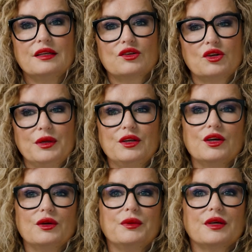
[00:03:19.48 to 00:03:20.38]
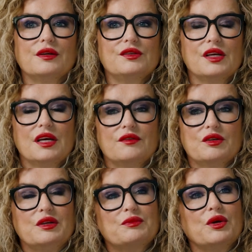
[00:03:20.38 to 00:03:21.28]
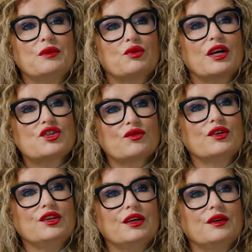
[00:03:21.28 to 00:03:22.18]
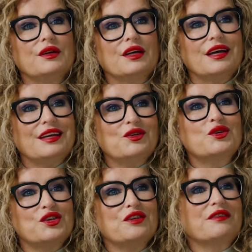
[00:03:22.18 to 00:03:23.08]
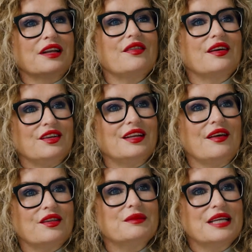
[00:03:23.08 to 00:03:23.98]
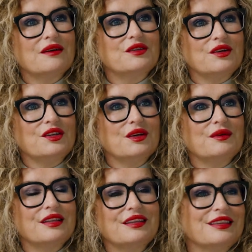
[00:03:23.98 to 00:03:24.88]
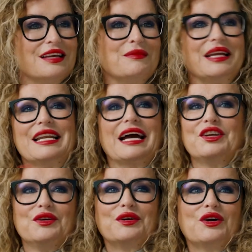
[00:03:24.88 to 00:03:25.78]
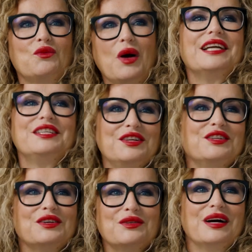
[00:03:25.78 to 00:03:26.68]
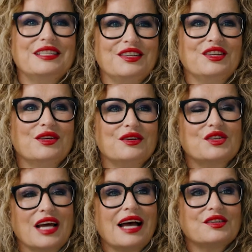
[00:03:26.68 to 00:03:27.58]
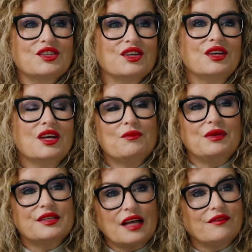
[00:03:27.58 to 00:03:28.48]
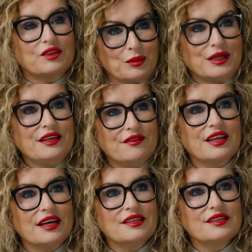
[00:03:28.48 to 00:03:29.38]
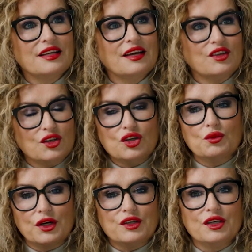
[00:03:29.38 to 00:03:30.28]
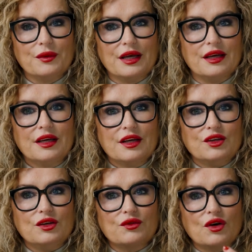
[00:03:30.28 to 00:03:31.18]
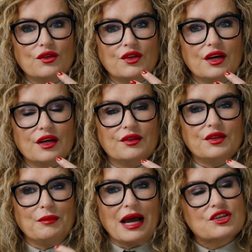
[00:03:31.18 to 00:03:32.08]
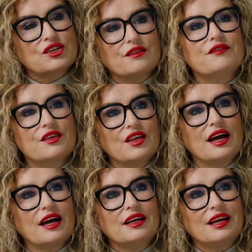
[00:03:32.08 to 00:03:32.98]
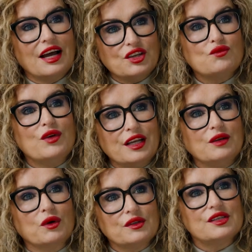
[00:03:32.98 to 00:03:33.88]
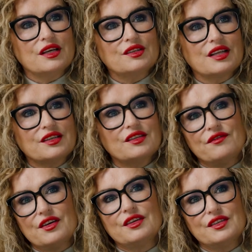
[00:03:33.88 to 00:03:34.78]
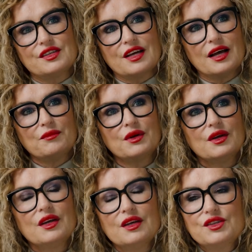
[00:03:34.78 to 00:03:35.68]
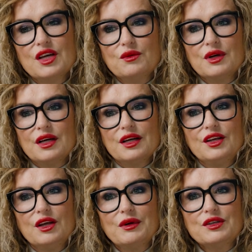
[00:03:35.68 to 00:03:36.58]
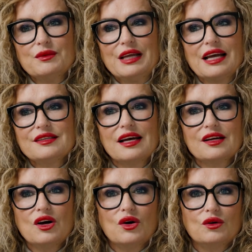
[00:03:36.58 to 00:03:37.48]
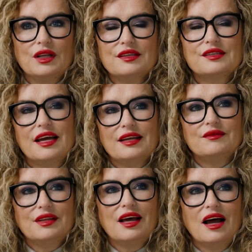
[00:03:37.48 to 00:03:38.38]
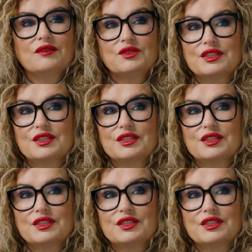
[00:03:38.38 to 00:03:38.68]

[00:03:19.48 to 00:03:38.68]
It's got to be you, because somebody's putting pressure on you, and also you feel like that you're letting them down, don't you? And they may nag you and go, why didn't you do it? So it has to be self-belief there, doesn't it? That you want to do it. You've got the passion for that and you really want it. So that's the first step. So, you know, when somebody has that goal, let's say that I'll